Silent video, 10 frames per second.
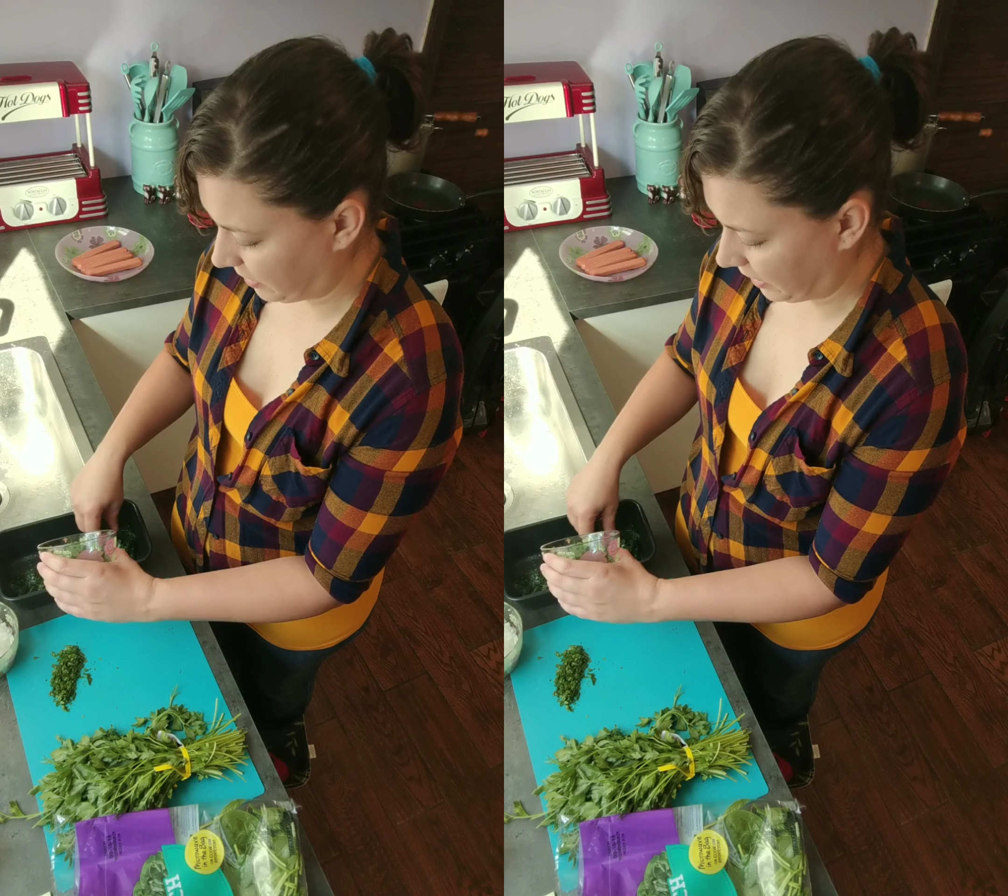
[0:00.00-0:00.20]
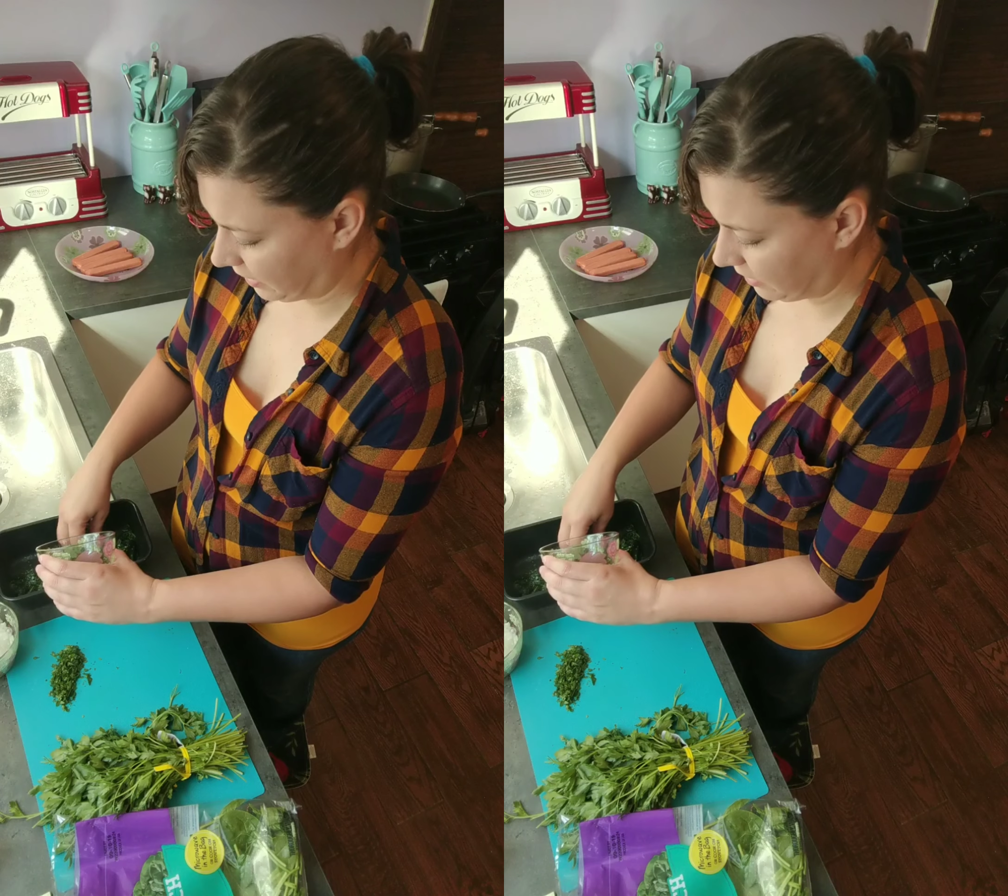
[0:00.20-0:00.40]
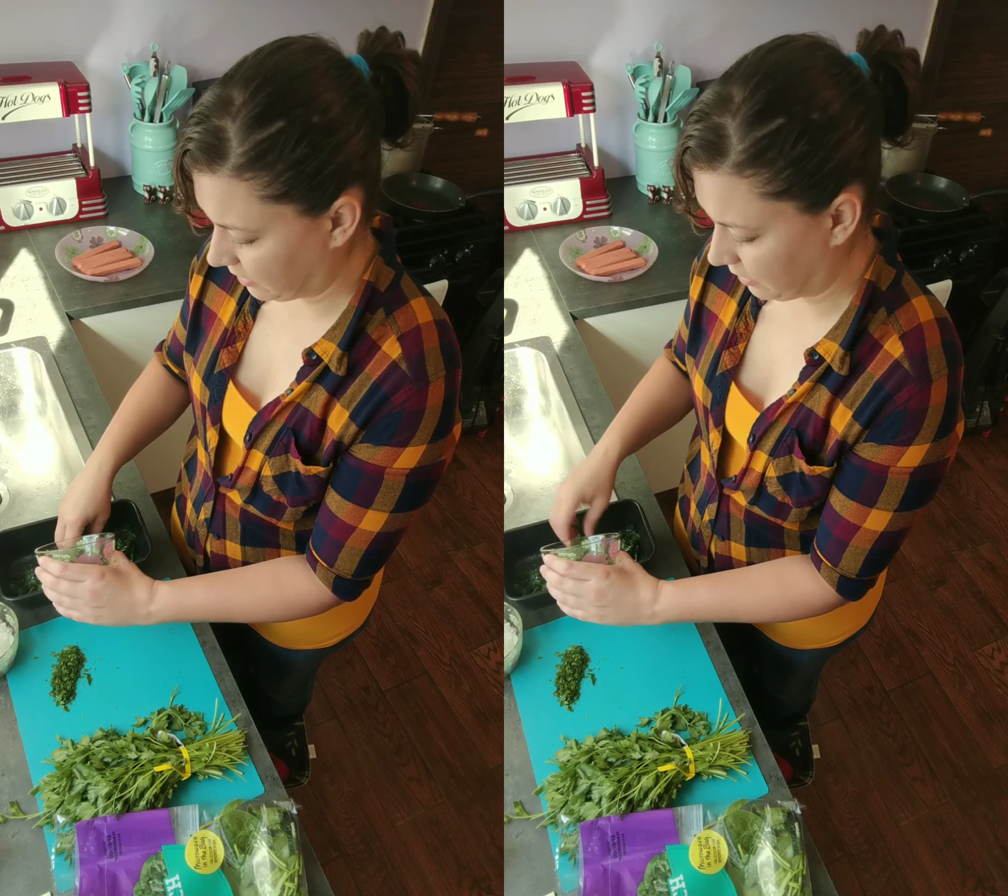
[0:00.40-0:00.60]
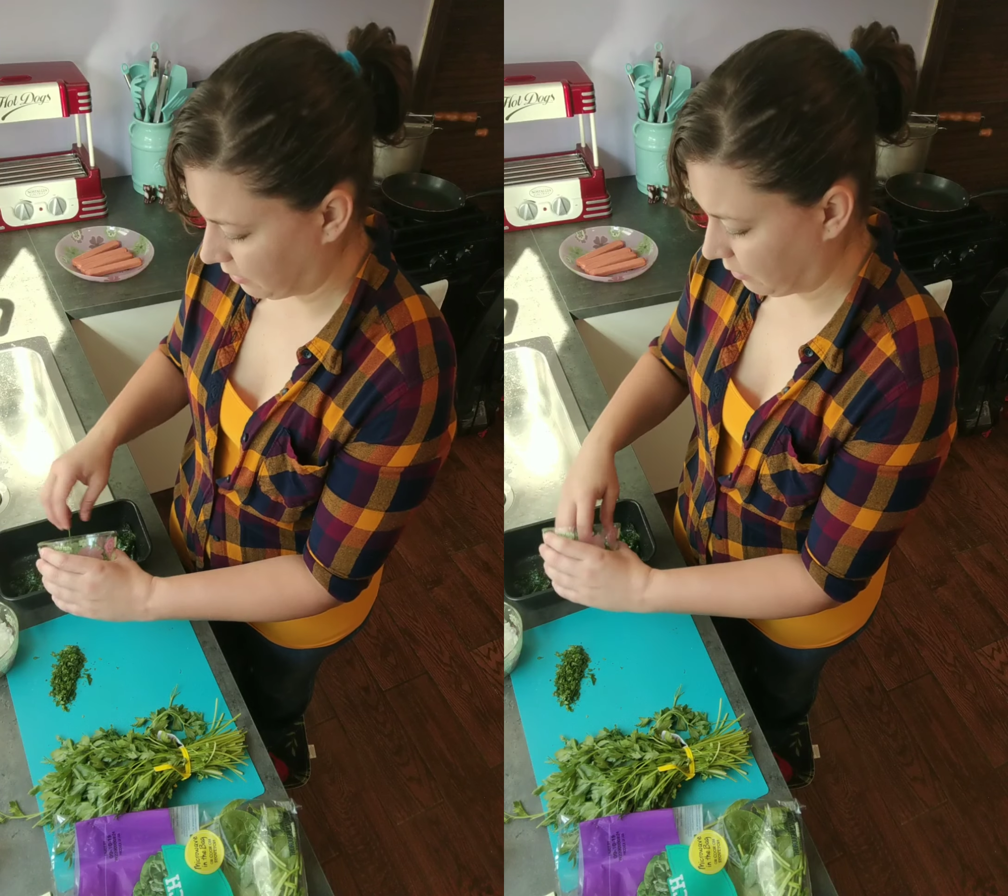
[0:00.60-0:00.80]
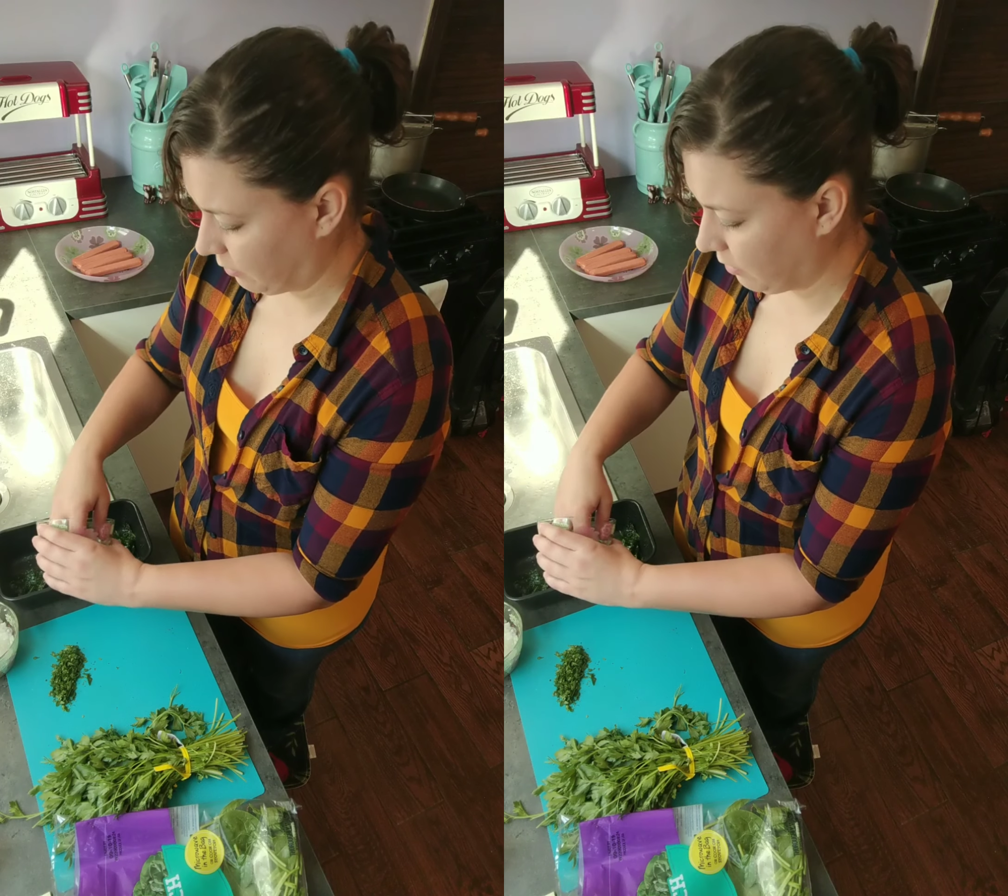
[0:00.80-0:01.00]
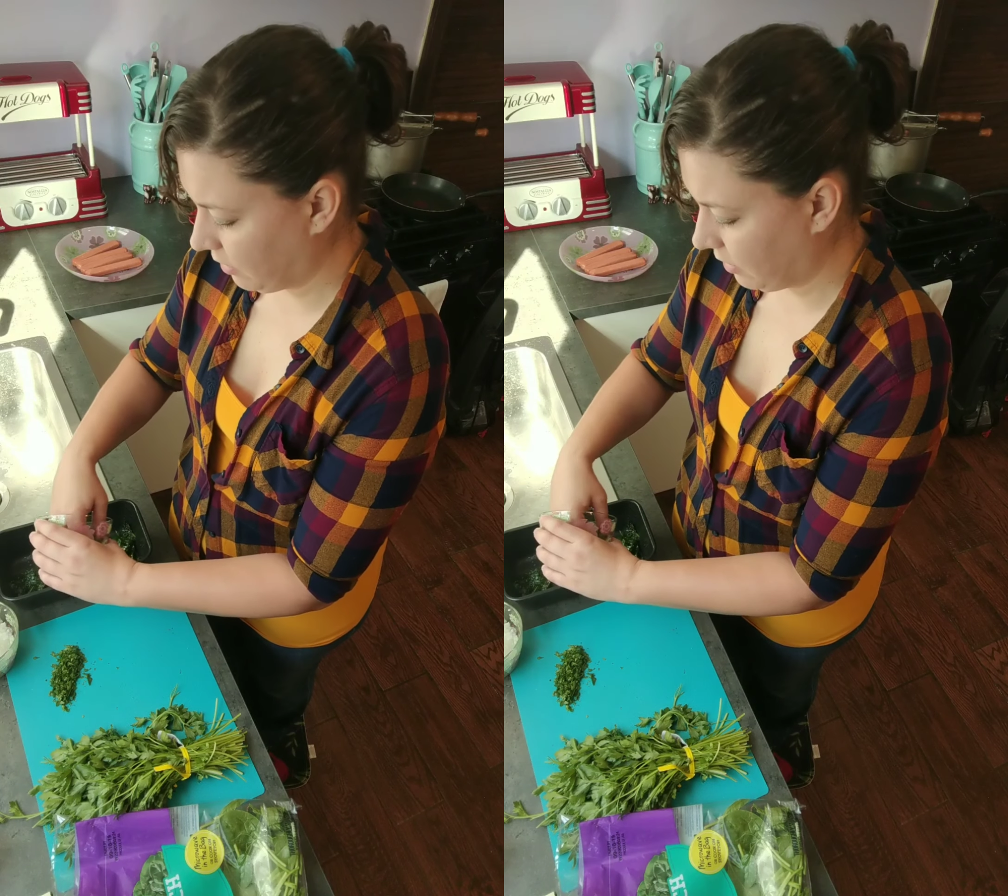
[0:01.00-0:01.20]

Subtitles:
pan, so